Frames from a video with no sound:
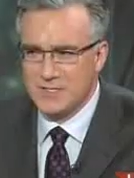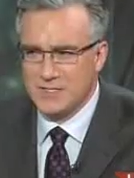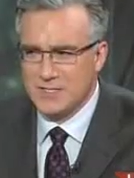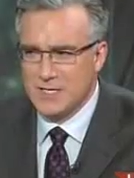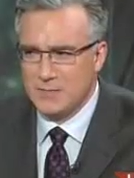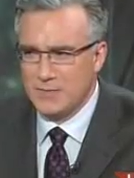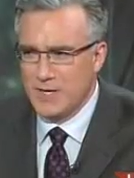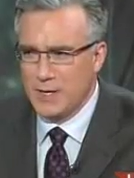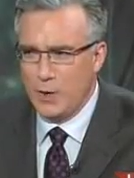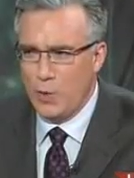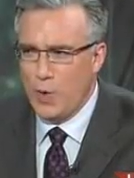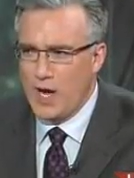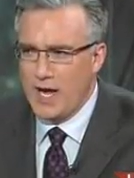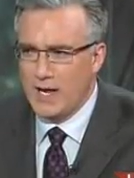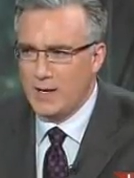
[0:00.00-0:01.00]
missing something
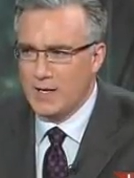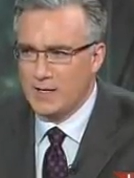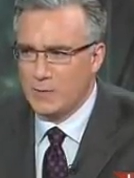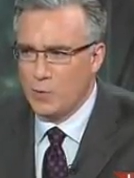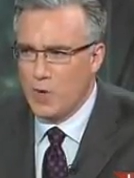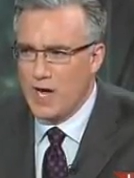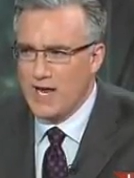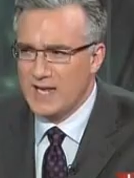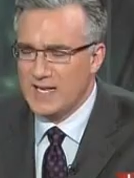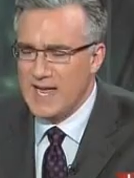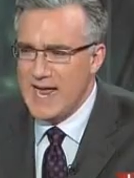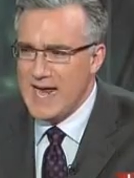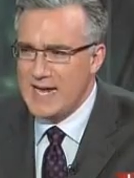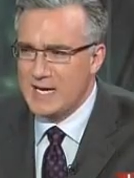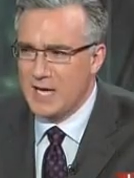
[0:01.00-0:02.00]
on why
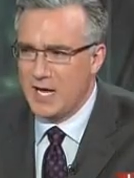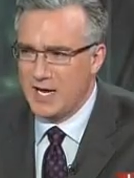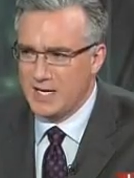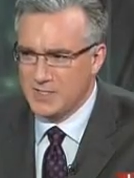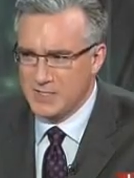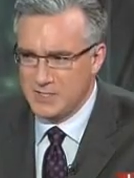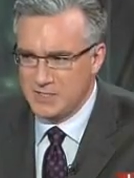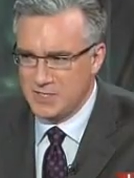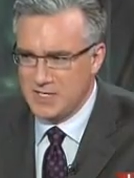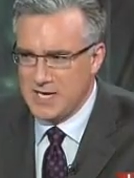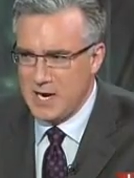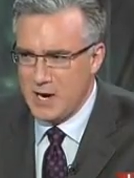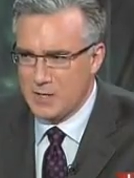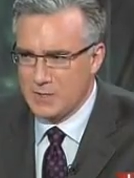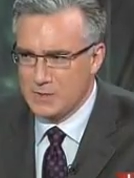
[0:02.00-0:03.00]
gay, non-existent
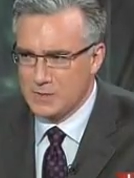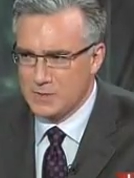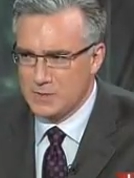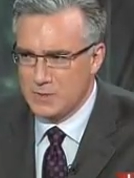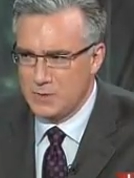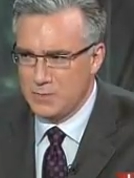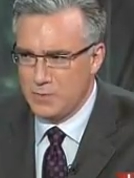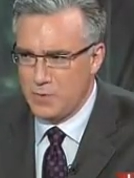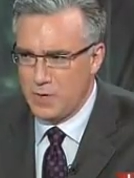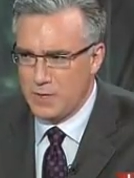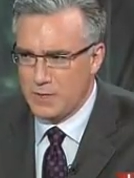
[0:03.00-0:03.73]
characters are so